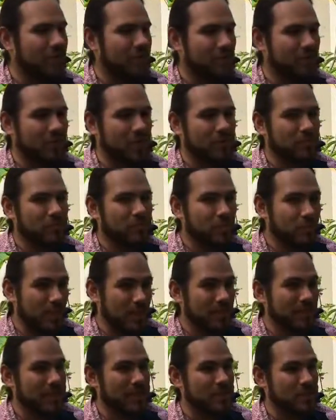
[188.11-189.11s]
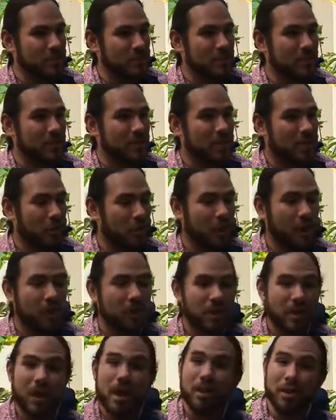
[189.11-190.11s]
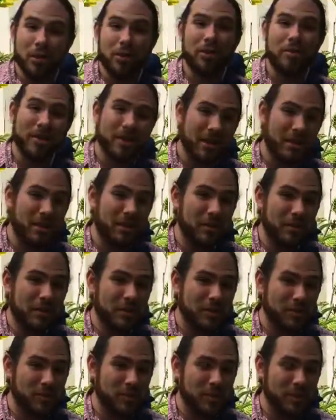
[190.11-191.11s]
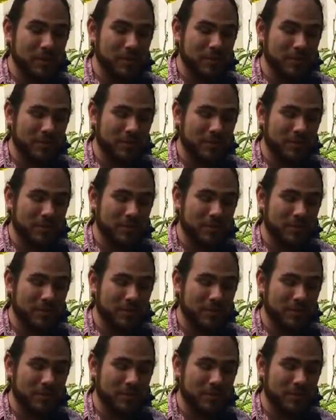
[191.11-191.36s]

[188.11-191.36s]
In fact, most plastics will be around a lot longer than any of us will be.